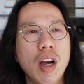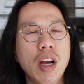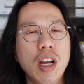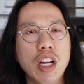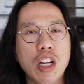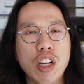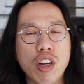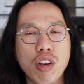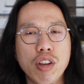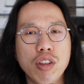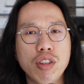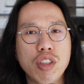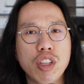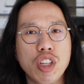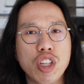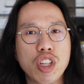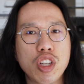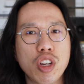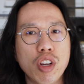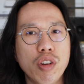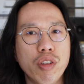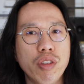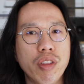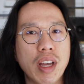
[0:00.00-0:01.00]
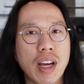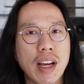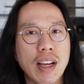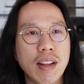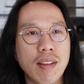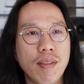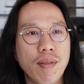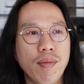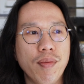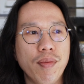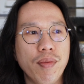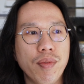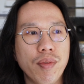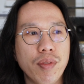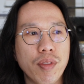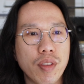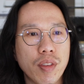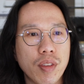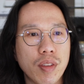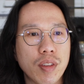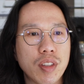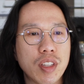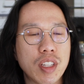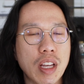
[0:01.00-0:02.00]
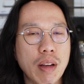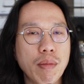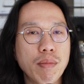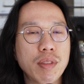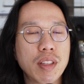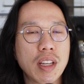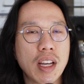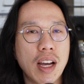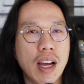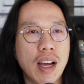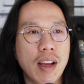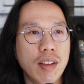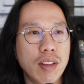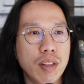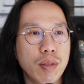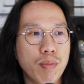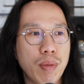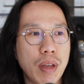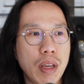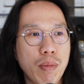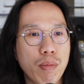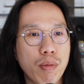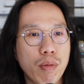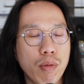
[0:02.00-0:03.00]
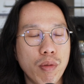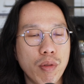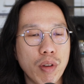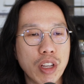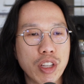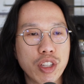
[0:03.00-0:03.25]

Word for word: it goes to show that sometimes people